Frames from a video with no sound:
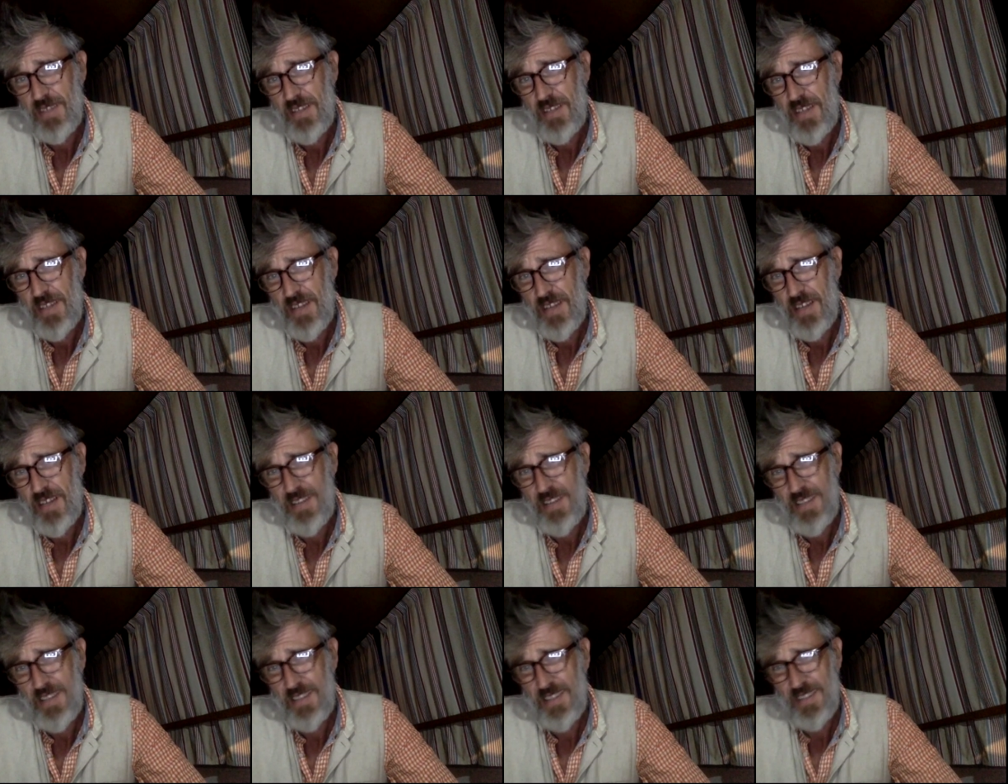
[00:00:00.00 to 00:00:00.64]
And I
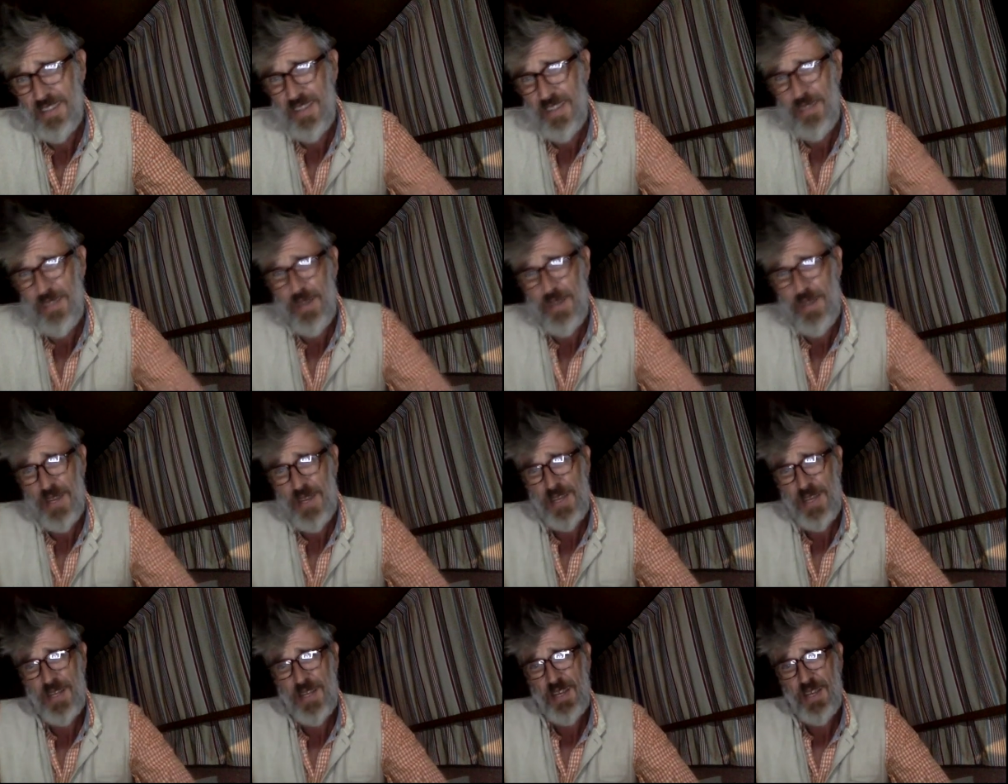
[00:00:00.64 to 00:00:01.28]
said, "Is that my
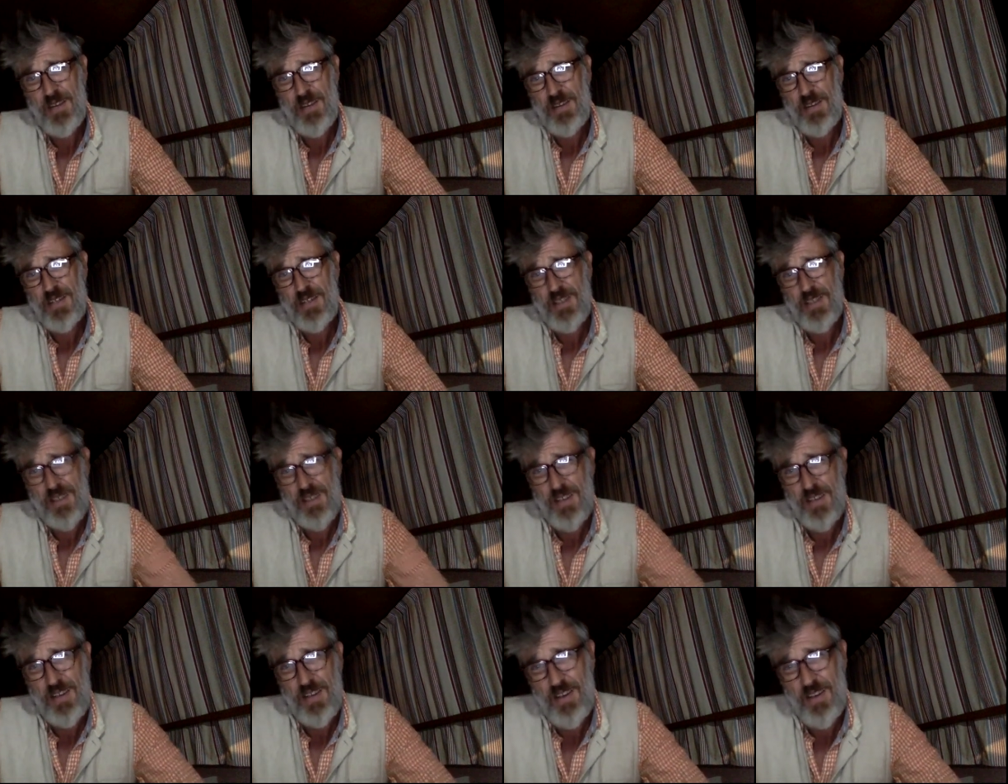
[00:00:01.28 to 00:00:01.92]
ego?"
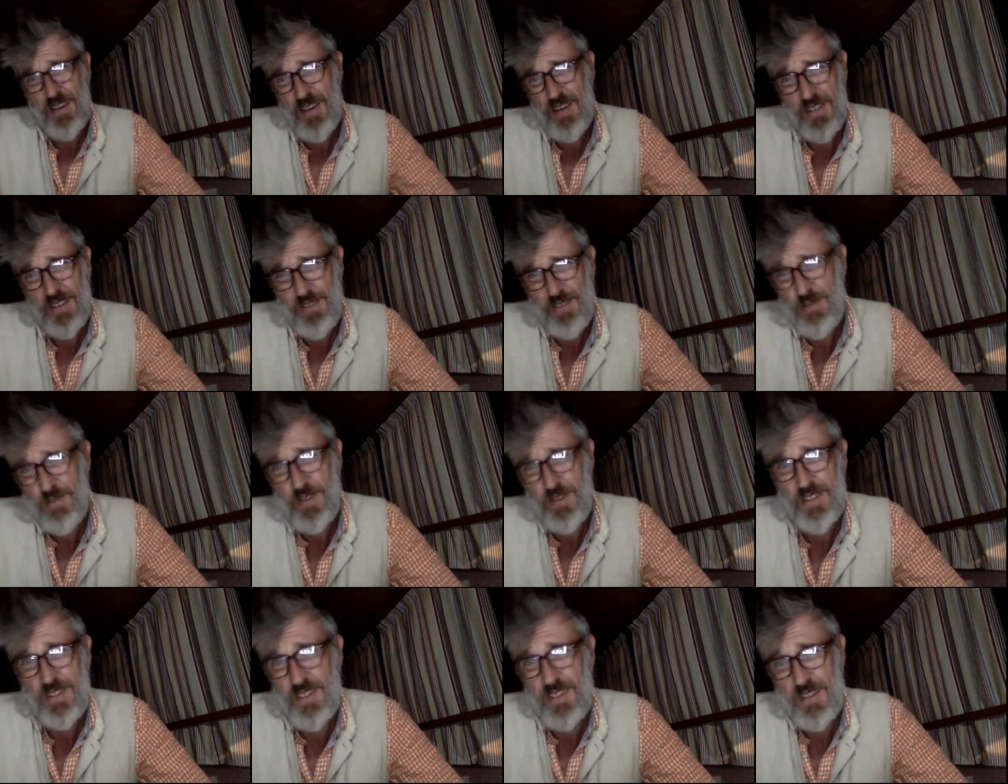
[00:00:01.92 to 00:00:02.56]
And the answer I
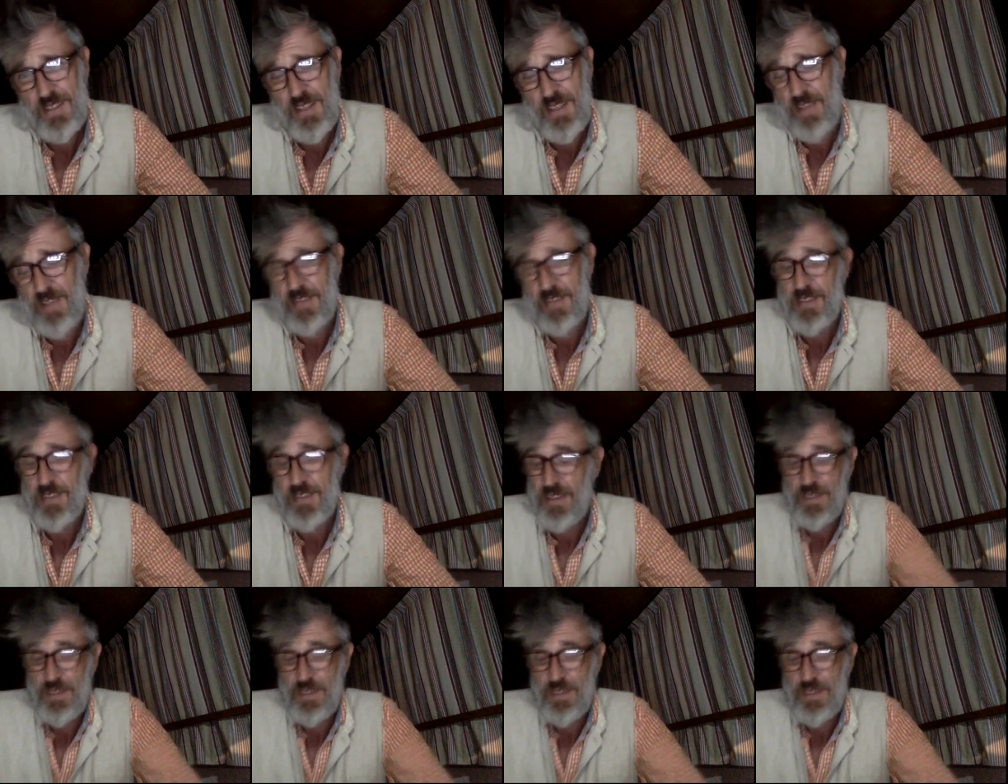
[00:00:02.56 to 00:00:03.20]

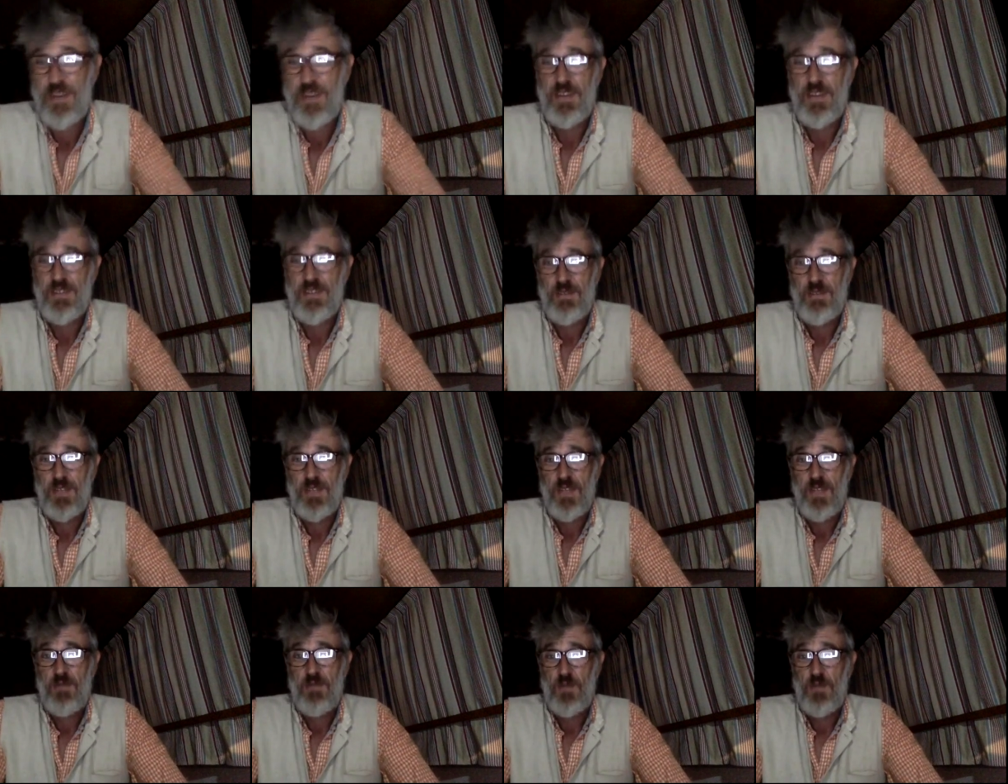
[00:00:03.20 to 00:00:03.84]
was
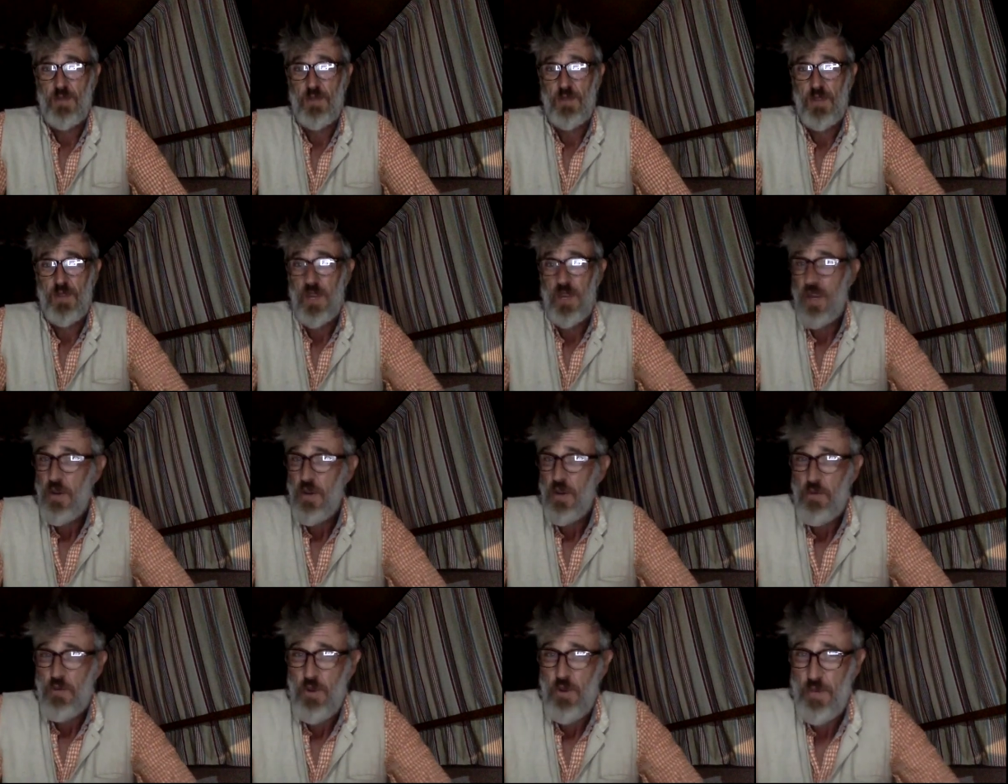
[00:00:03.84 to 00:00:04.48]
given was,
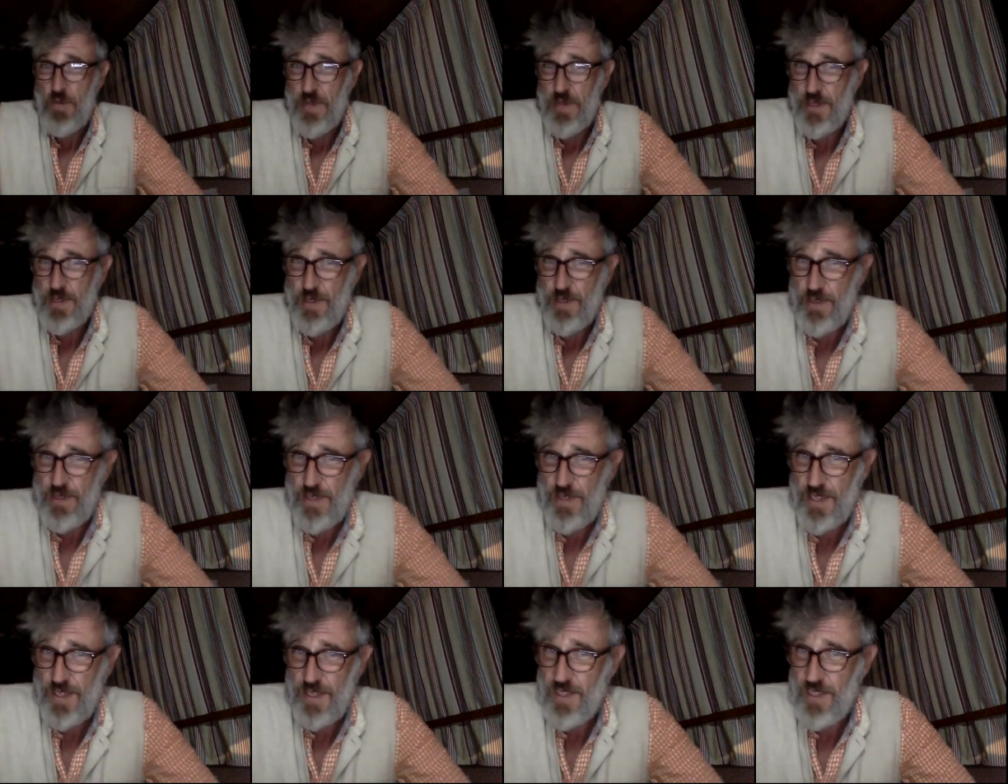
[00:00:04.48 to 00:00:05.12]
"What makes you
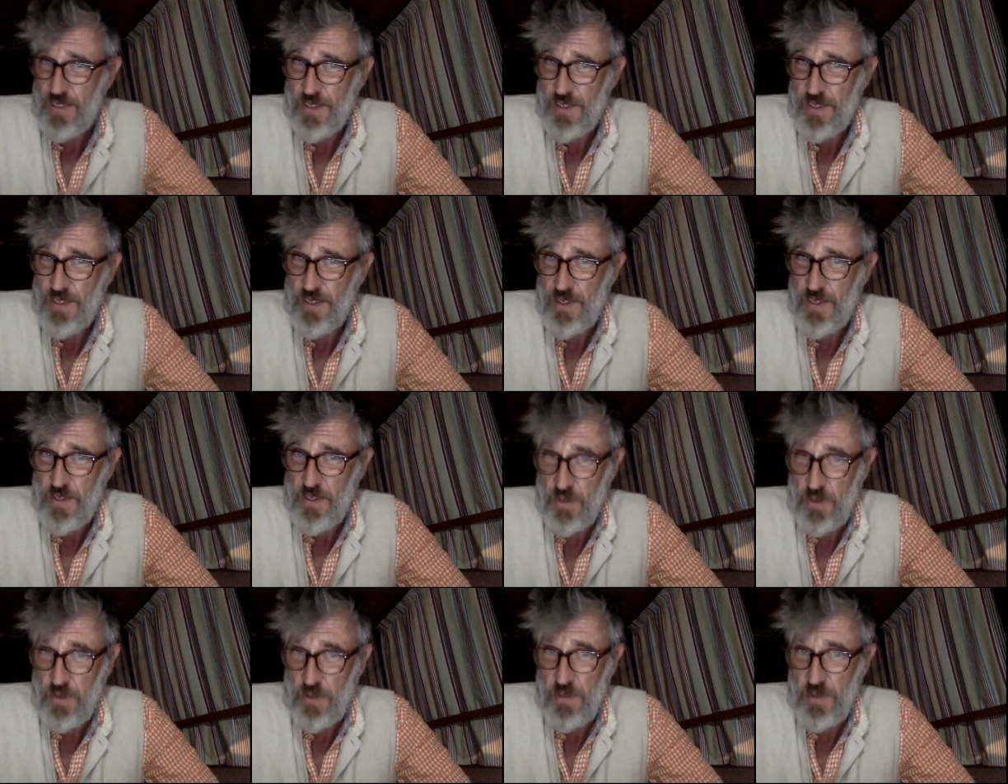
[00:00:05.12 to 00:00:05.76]
think it's
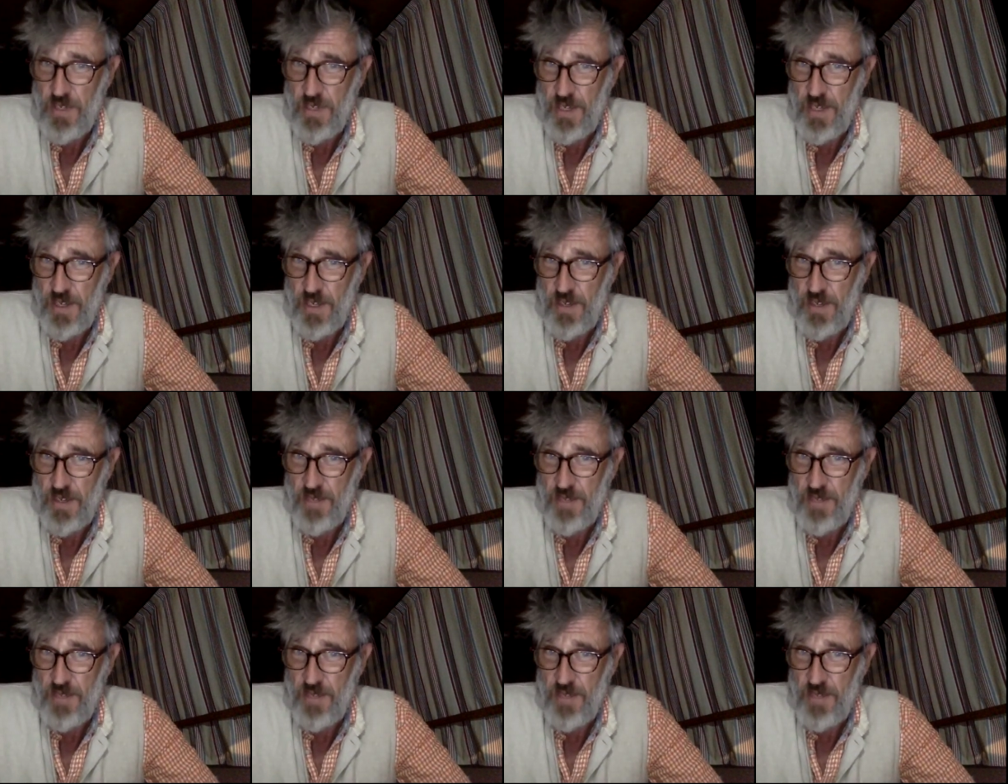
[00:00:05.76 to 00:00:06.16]
your ego?"